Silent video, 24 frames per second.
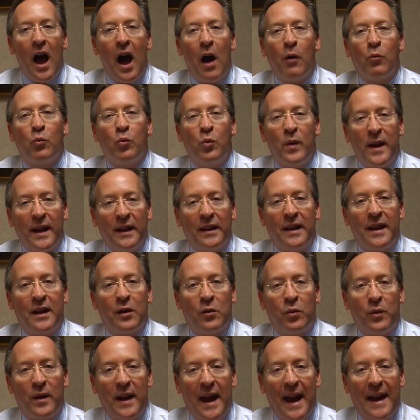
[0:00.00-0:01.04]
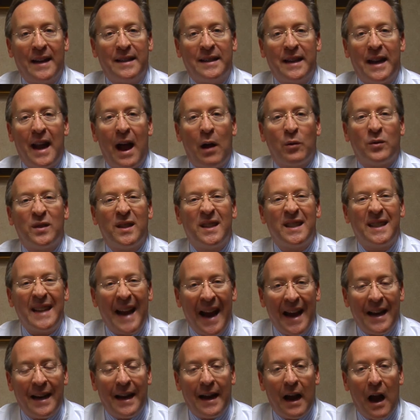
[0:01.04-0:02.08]
really creates an
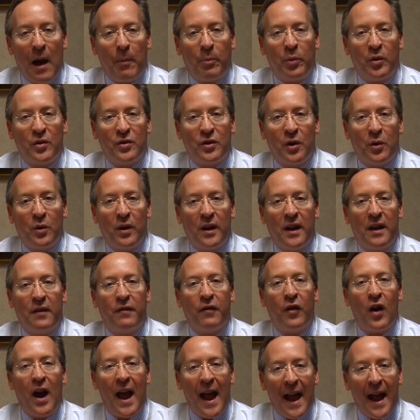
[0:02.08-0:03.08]
outstanding opportunity for